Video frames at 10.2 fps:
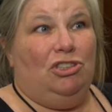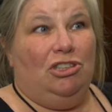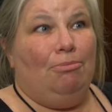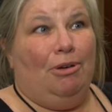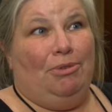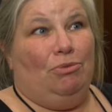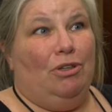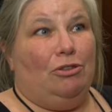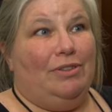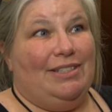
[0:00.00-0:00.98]
jump up and
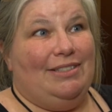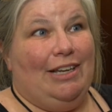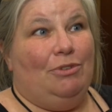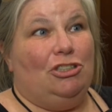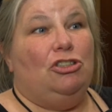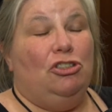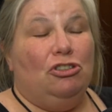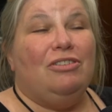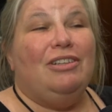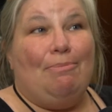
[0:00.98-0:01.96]
run and go get a sandwich,
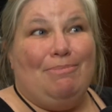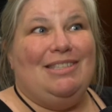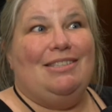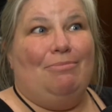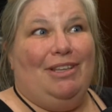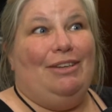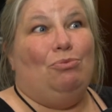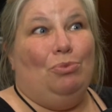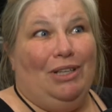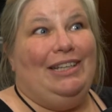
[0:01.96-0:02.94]
you're going to miss
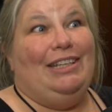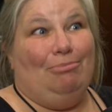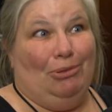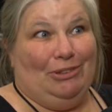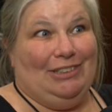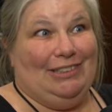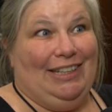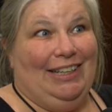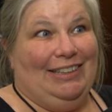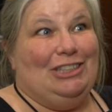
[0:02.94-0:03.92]
something really important
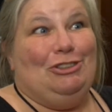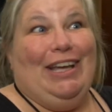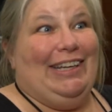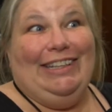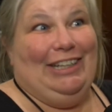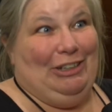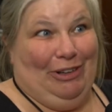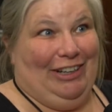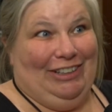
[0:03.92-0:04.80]
that you can't get anywhere